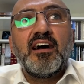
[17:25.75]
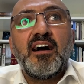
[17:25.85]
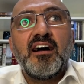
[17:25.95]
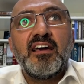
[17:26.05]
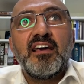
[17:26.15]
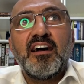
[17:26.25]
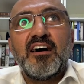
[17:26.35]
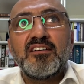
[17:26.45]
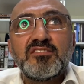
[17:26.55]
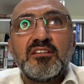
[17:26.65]
I
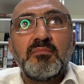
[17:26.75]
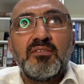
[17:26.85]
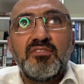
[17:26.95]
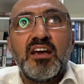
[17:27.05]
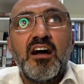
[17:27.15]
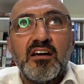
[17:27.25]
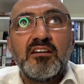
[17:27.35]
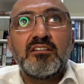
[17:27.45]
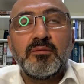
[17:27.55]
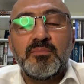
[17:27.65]
asked him if he
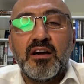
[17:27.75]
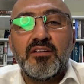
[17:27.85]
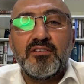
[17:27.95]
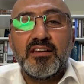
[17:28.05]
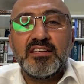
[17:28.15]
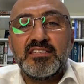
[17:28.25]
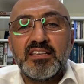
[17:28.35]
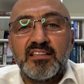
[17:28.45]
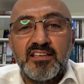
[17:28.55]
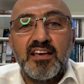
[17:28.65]
hired a piano, and he
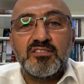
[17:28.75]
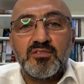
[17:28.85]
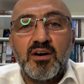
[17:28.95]
said yes.